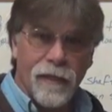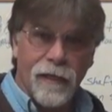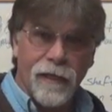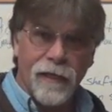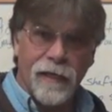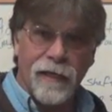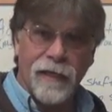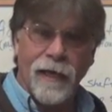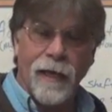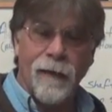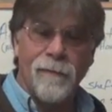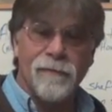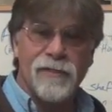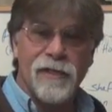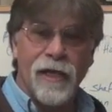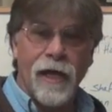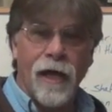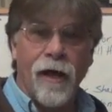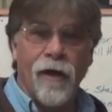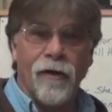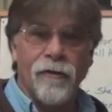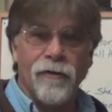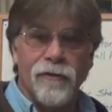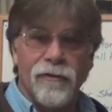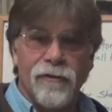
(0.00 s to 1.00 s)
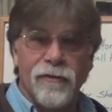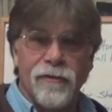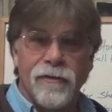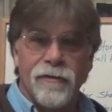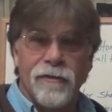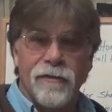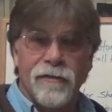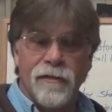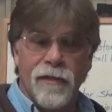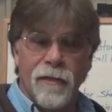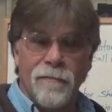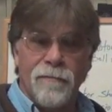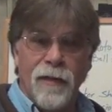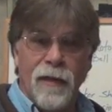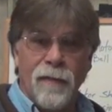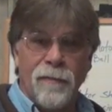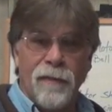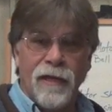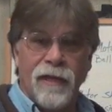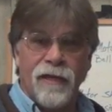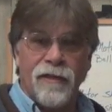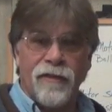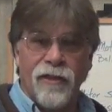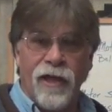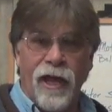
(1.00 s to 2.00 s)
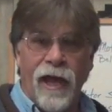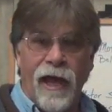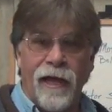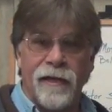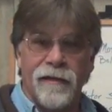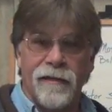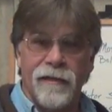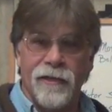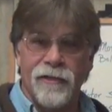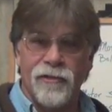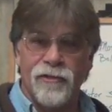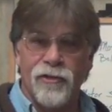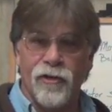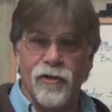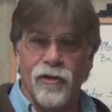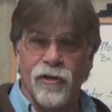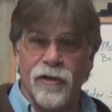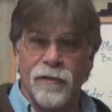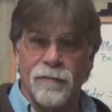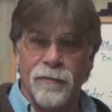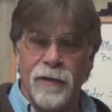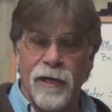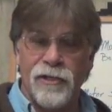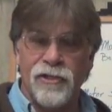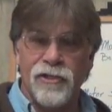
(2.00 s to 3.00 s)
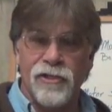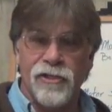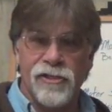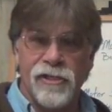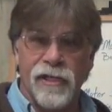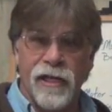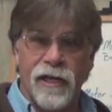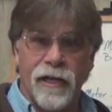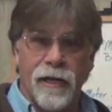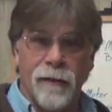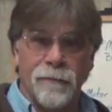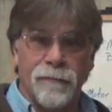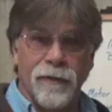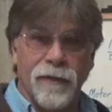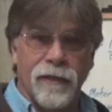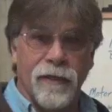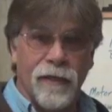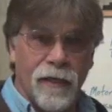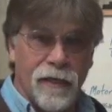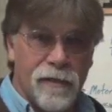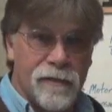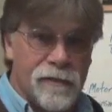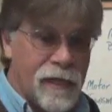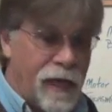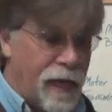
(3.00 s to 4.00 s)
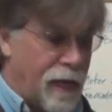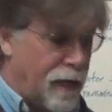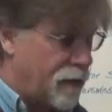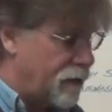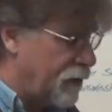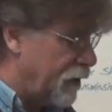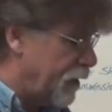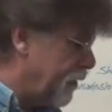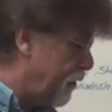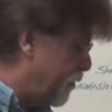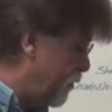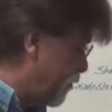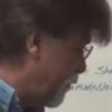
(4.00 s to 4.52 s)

it comes out to mimic that internal combustion setup exactly.